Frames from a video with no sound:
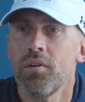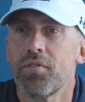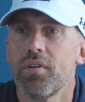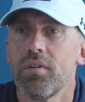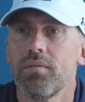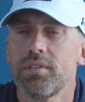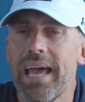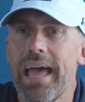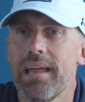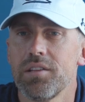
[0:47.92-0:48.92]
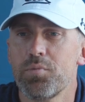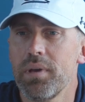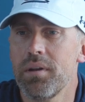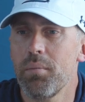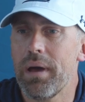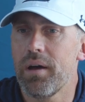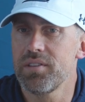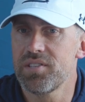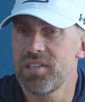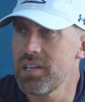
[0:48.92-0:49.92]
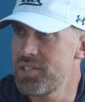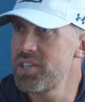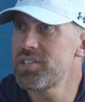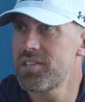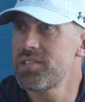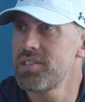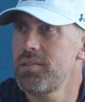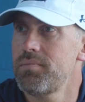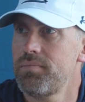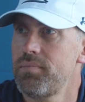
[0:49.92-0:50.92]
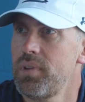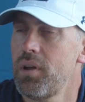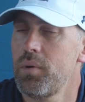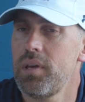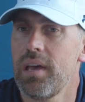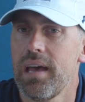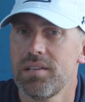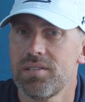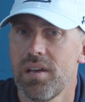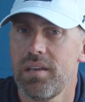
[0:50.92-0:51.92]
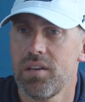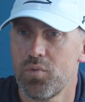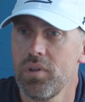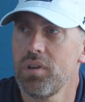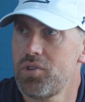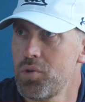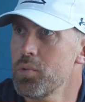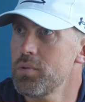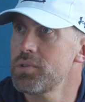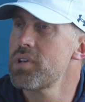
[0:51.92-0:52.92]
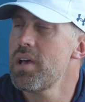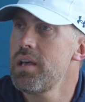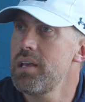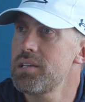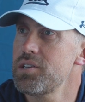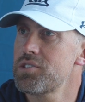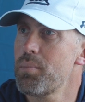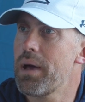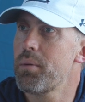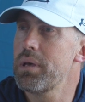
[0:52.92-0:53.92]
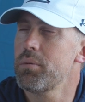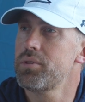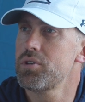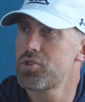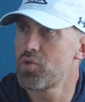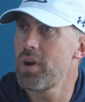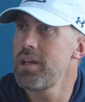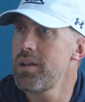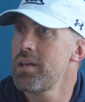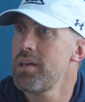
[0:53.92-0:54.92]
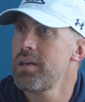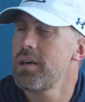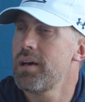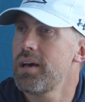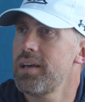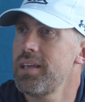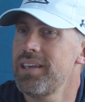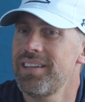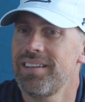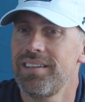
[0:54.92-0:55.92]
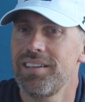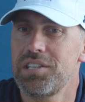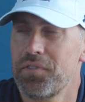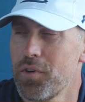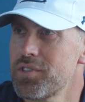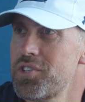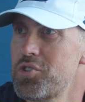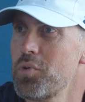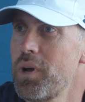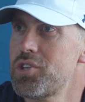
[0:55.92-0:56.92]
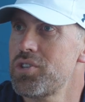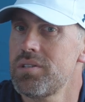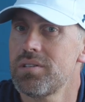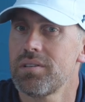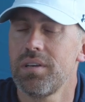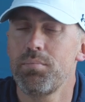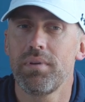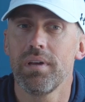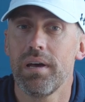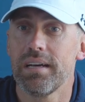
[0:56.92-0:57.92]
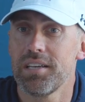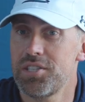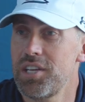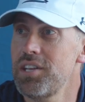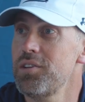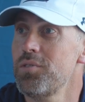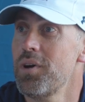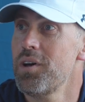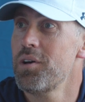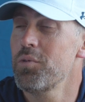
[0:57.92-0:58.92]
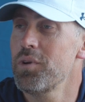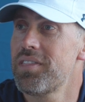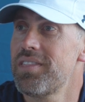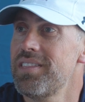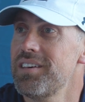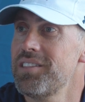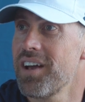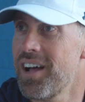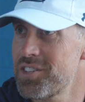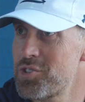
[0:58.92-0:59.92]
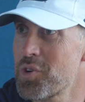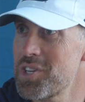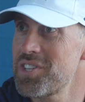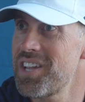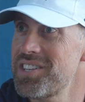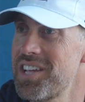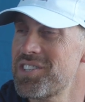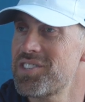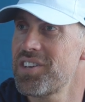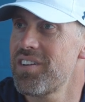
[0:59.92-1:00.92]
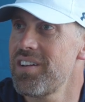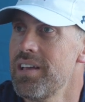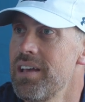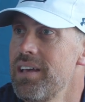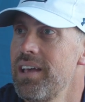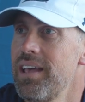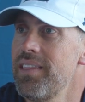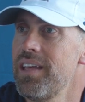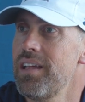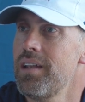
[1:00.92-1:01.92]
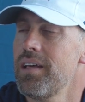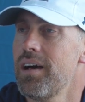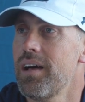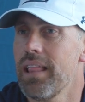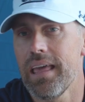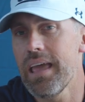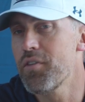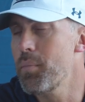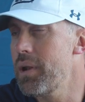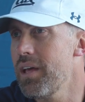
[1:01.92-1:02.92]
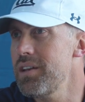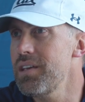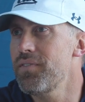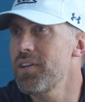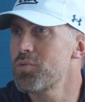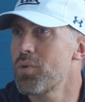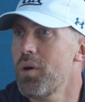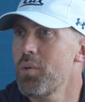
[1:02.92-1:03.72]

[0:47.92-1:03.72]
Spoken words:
For Tat, it's been about just the consistency. You know, he has really good tools. It's just about being able to strain in difficult situations, continue with the concentration that's necessary, and then, like everybody on defense, we're